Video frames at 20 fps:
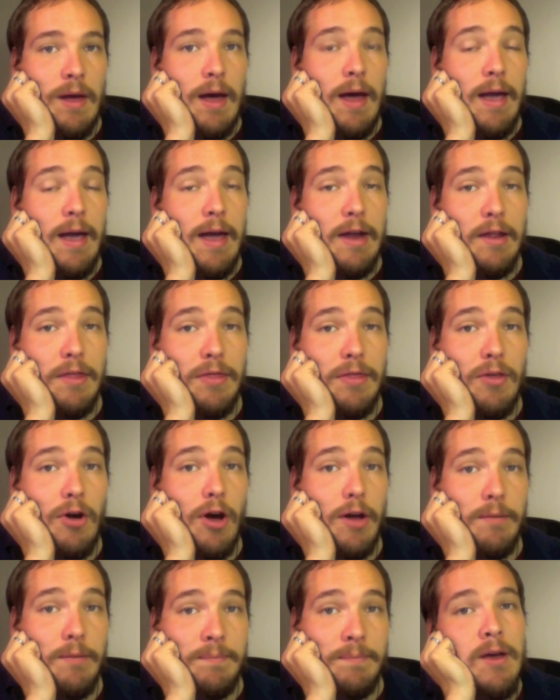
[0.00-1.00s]
I had a
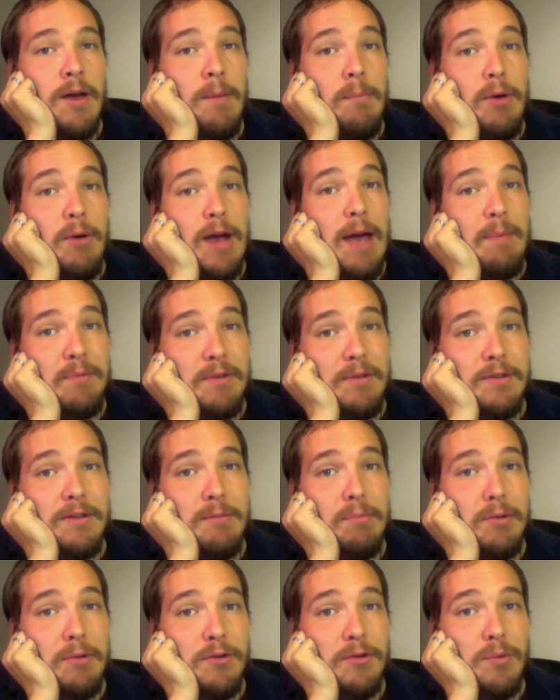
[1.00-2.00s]
thought. Perhaps the
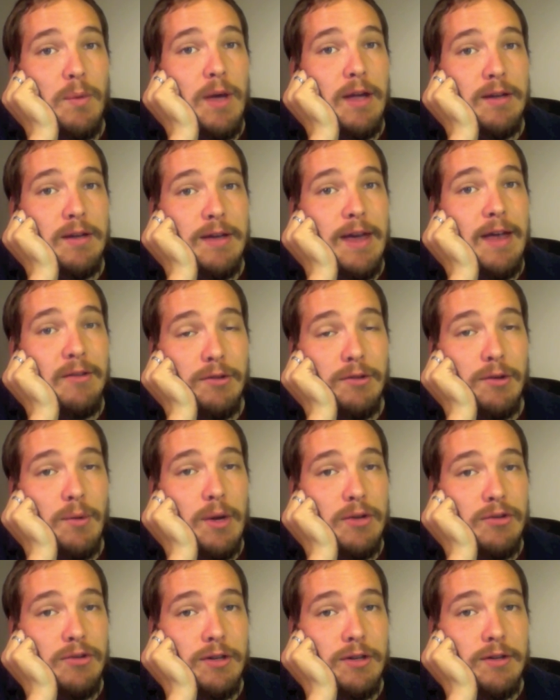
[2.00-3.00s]
simplest way to answer the
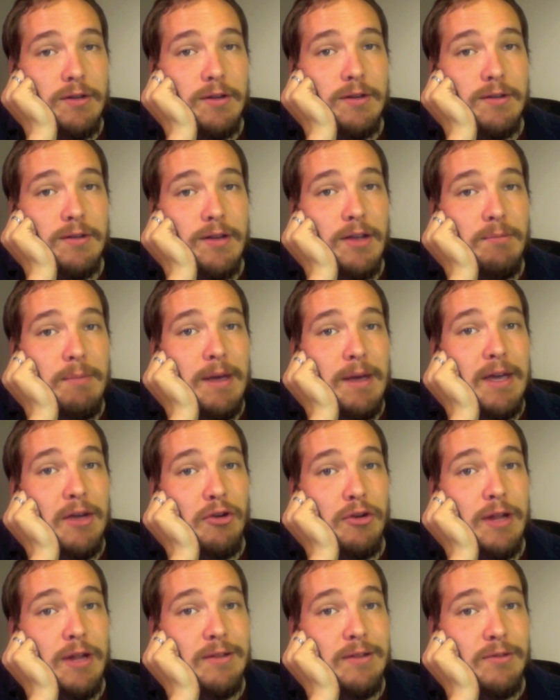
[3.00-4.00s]
question is to discuss my
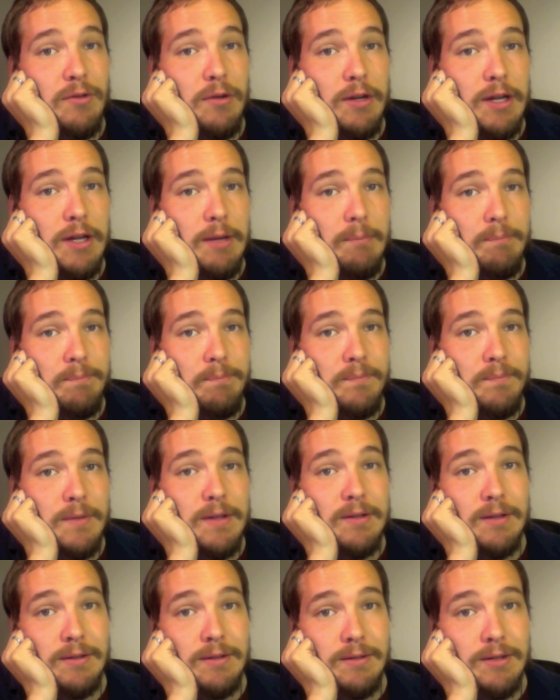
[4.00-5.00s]
internet pseudonym,
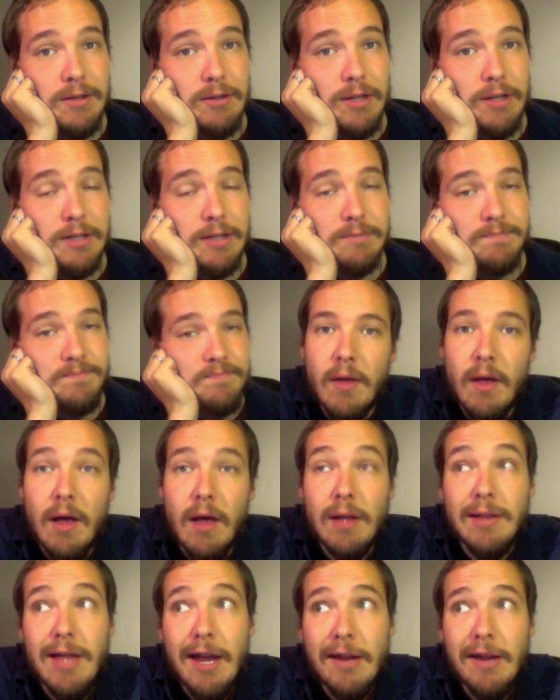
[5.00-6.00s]
Sincerely.
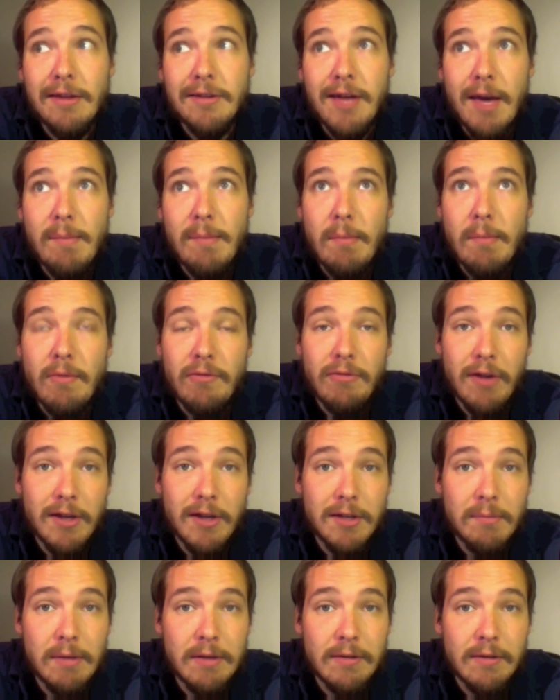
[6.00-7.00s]
A lot of the time I'm
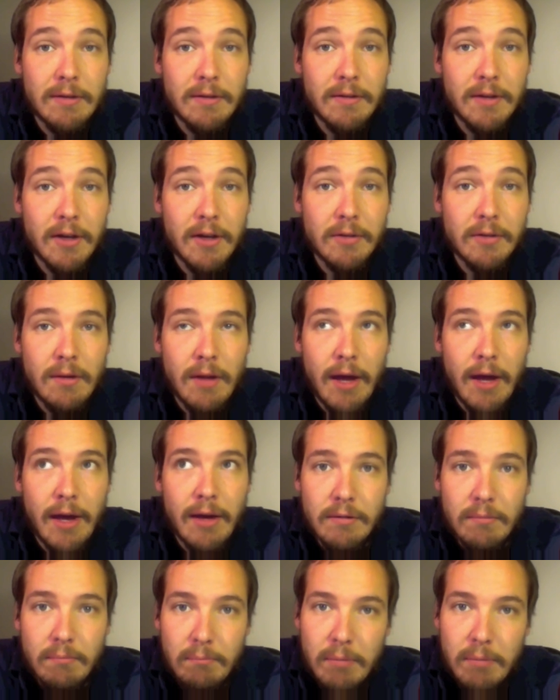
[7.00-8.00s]
afraid to be sincere.
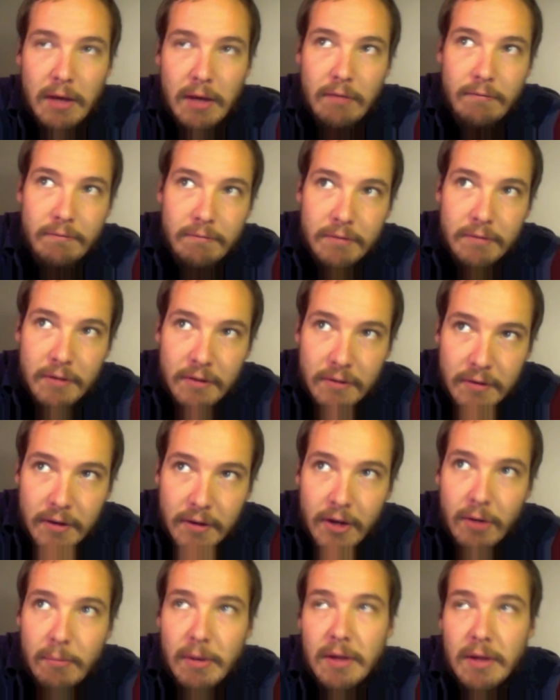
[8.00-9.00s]
Like, being
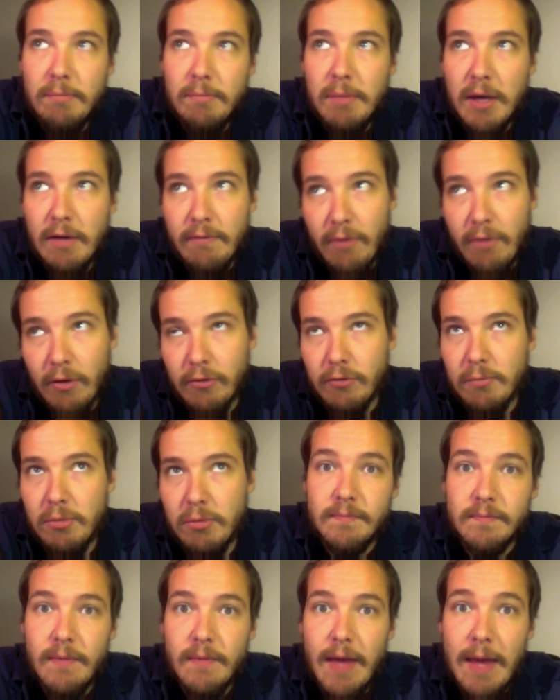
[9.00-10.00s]
sincere means being
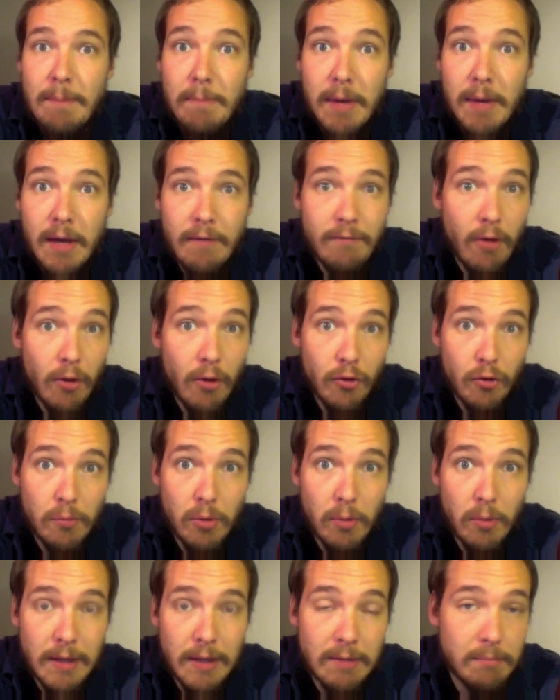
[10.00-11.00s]
vulnerable, and being
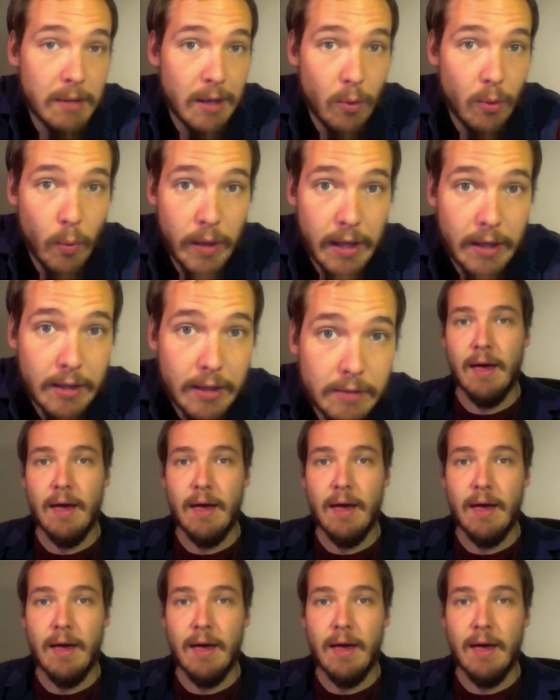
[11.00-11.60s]
vulnerable means being weak.